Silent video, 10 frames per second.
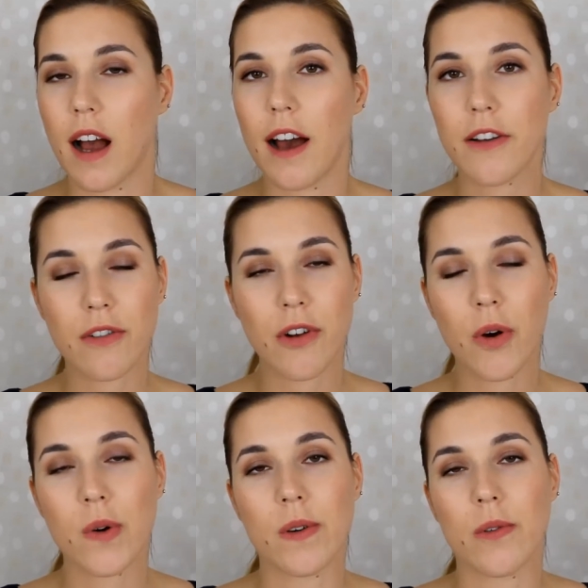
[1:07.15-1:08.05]
I don't
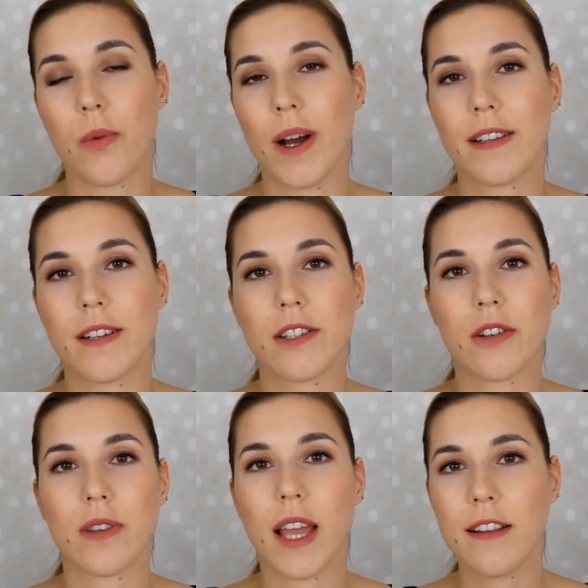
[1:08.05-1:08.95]
know whether it
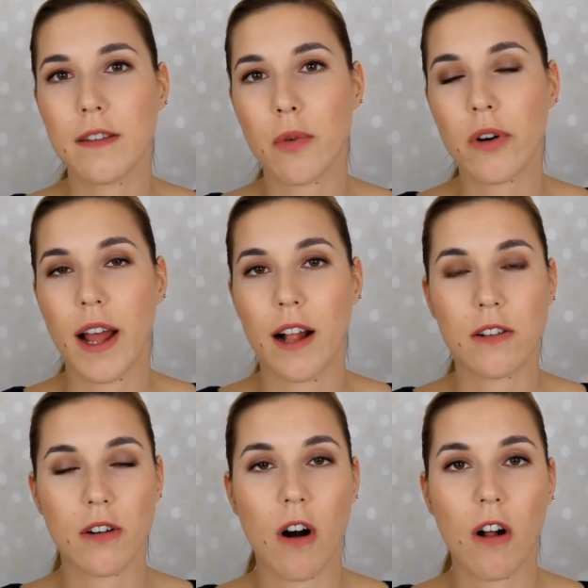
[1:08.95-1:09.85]
contains more
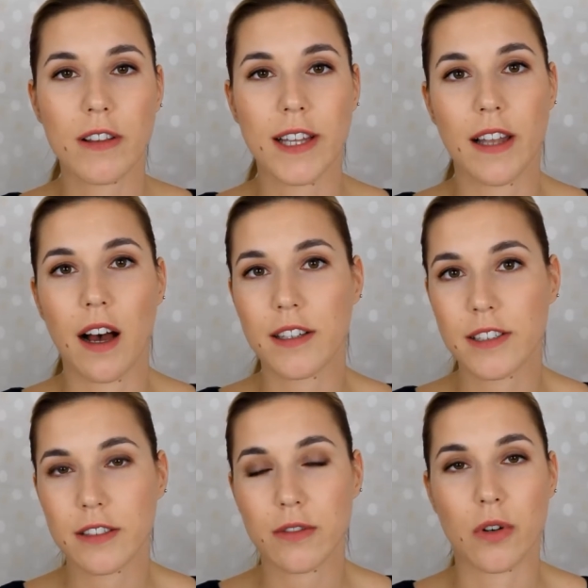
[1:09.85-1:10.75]
alcohol than
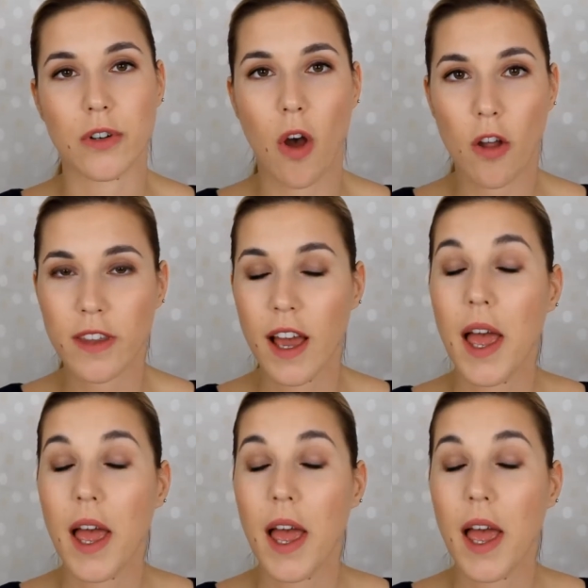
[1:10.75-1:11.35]
others or not,